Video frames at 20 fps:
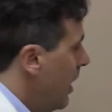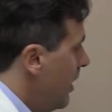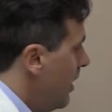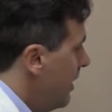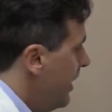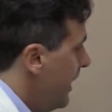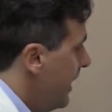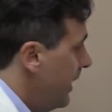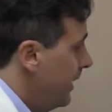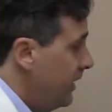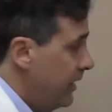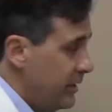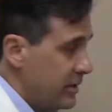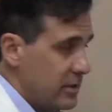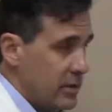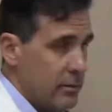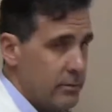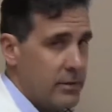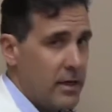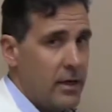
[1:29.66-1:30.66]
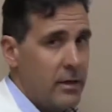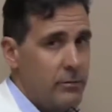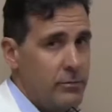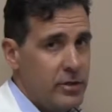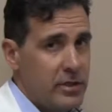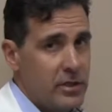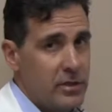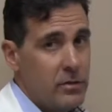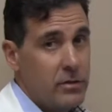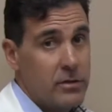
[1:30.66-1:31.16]
then
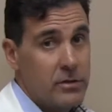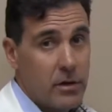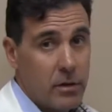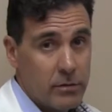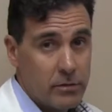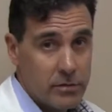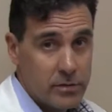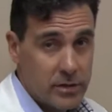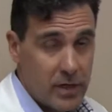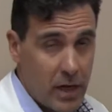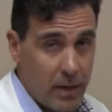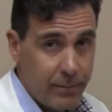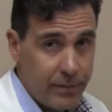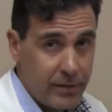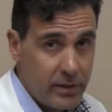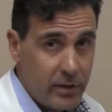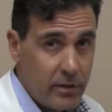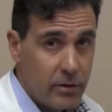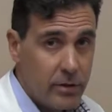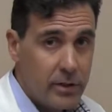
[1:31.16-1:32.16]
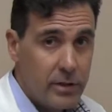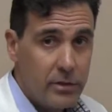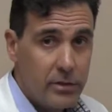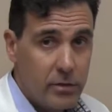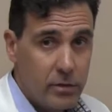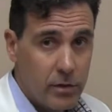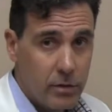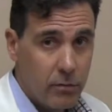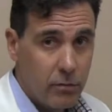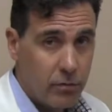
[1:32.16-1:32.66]
sometimes you can do this arthroscopically or you can
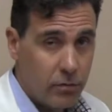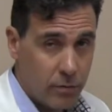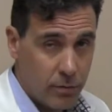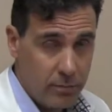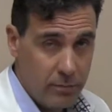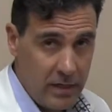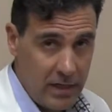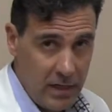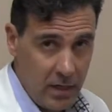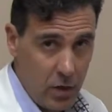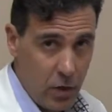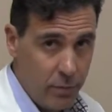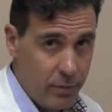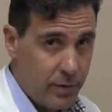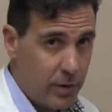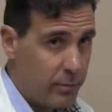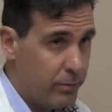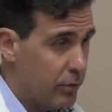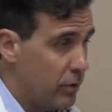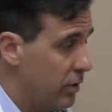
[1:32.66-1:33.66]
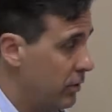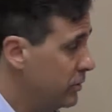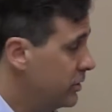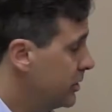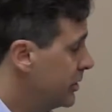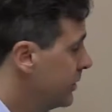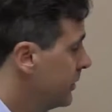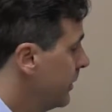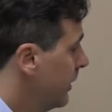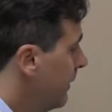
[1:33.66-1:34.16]
do it through a mini open
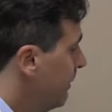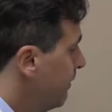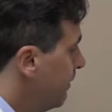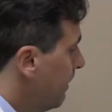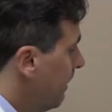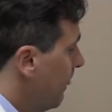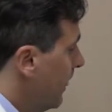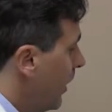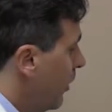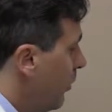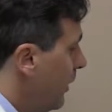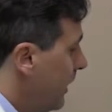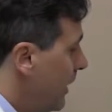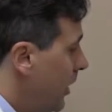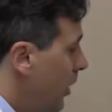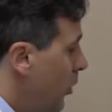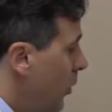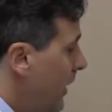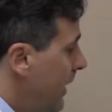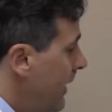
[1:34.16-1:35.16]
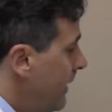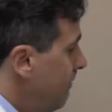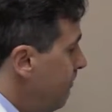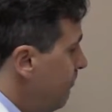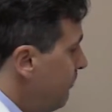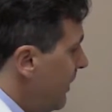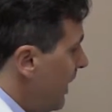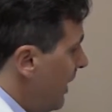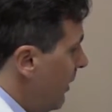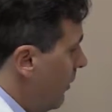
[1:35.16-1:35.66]
approach. We go
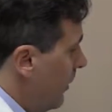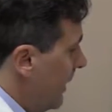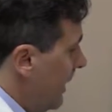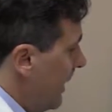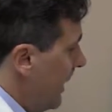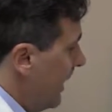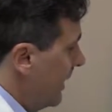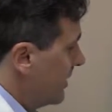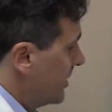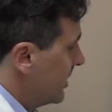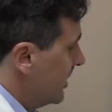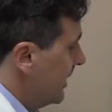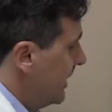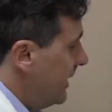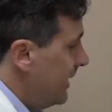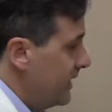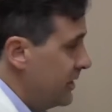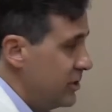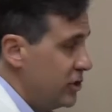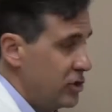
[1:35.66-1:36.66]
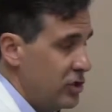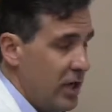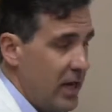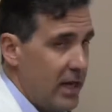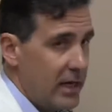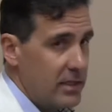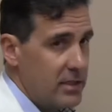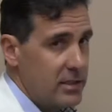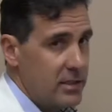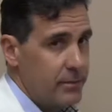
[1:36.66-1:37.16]
in and we actually
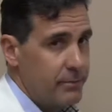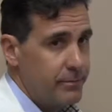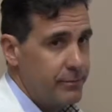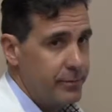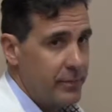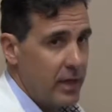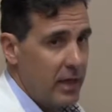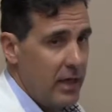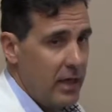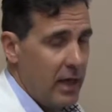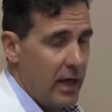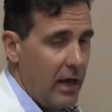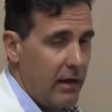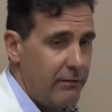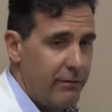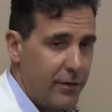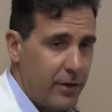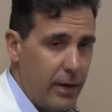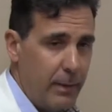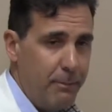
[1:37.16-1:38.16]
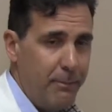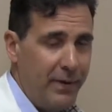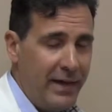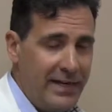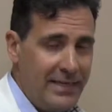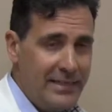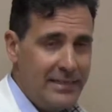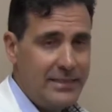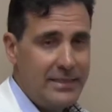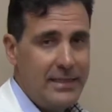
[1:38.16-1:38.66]
inject a very
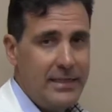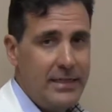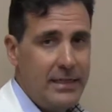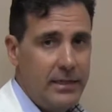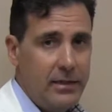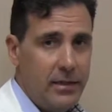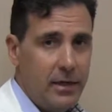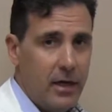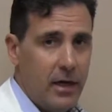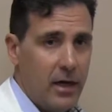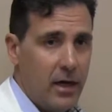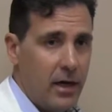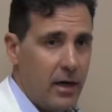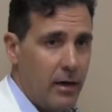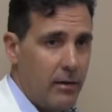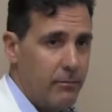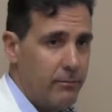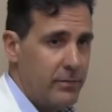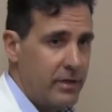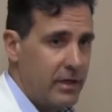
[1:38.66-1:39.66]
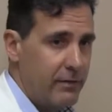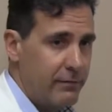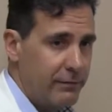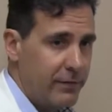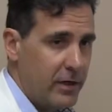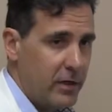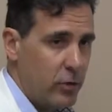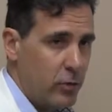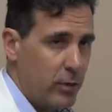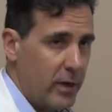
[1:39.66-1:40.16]
pasty
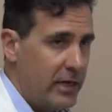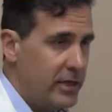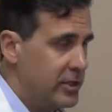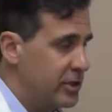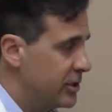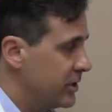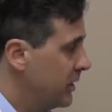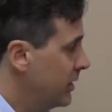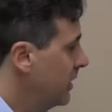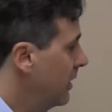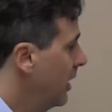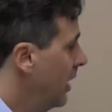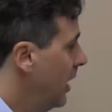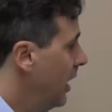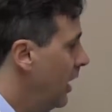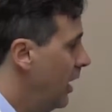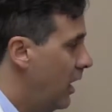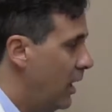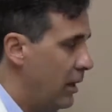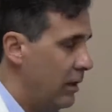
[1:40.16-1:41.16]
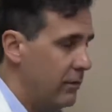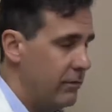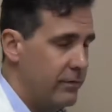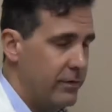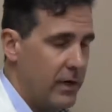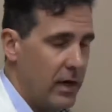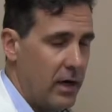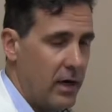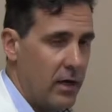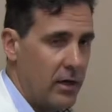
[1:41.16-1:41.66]
configuration
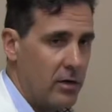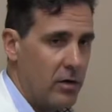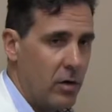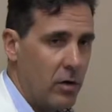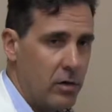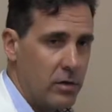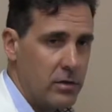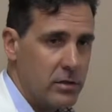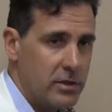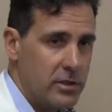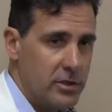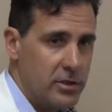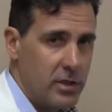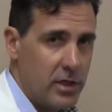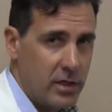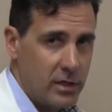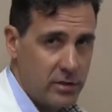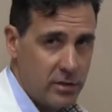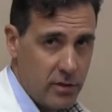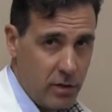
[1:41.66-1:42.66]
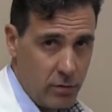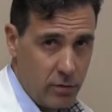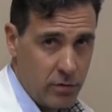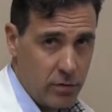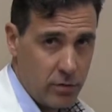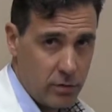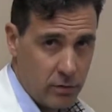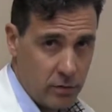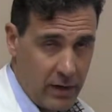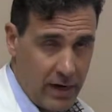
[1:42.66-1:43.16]
of cartilage
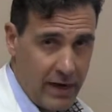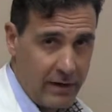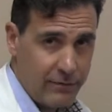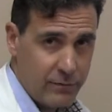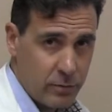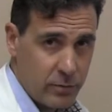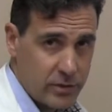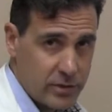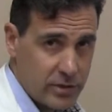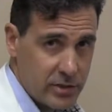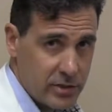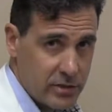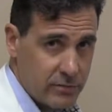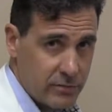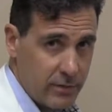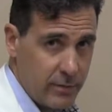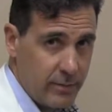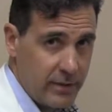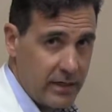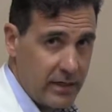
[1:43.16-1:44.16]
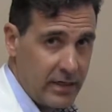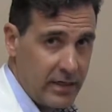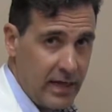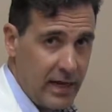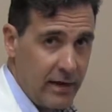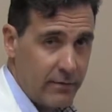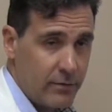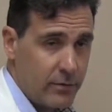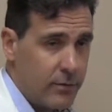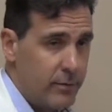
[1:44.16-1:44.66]
donor graft, which is from a
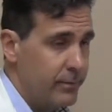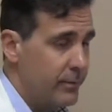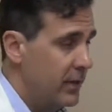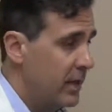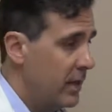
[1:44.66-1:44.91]
cadaver,